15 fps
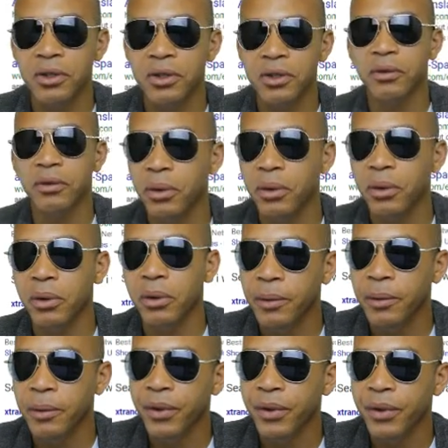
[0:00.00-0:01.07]
Over here
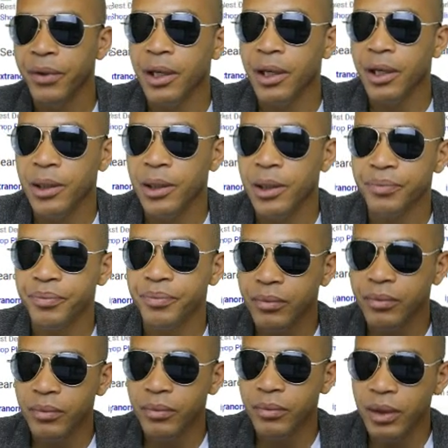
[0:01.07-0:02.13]
on the
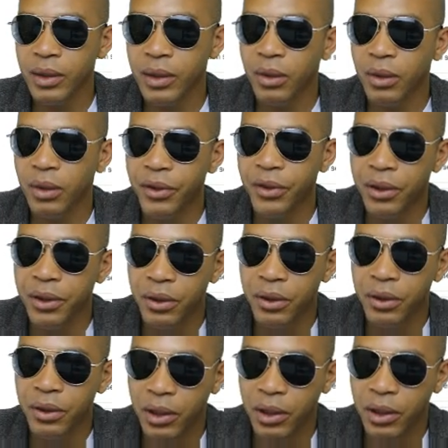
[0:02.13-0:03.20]
Google
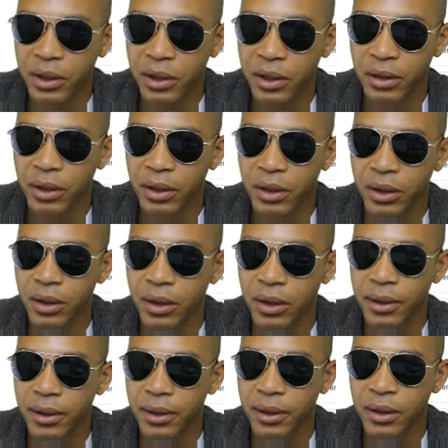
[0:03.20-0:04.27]
AdWords data though,
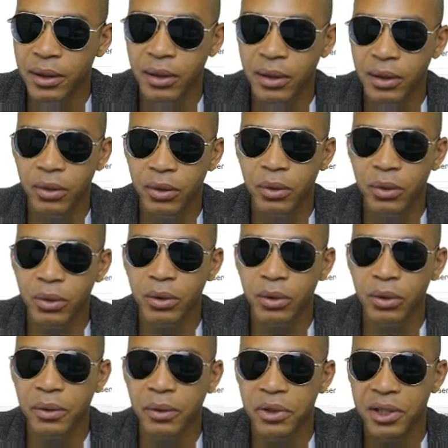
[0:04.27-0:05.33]
I'll go ahead
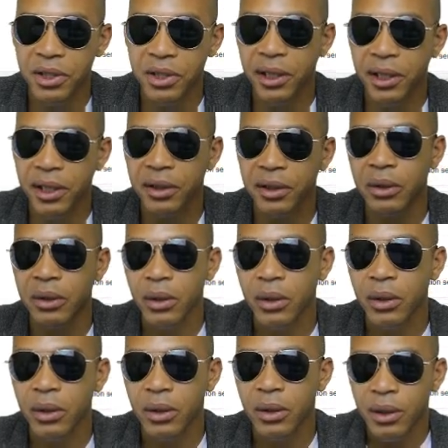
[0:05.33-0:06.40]
and make sure
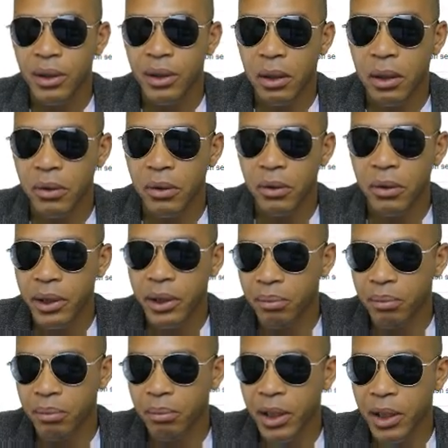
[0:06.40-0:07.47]
find a keyword
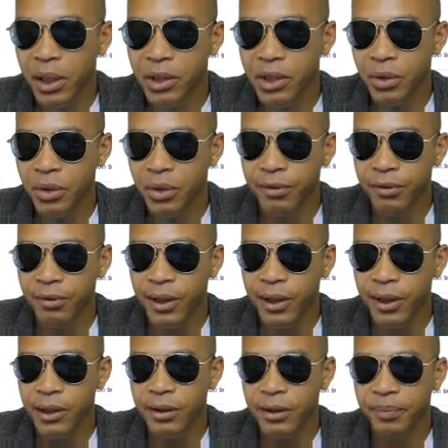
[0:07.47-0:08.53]
that's
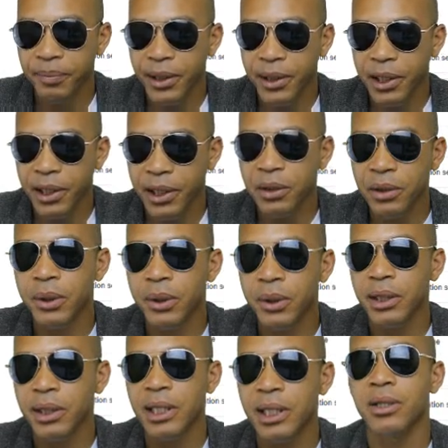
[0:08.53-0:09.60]
worked, that is
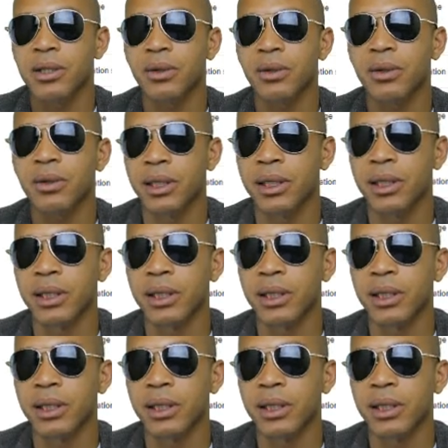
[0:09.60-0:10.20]
what you want.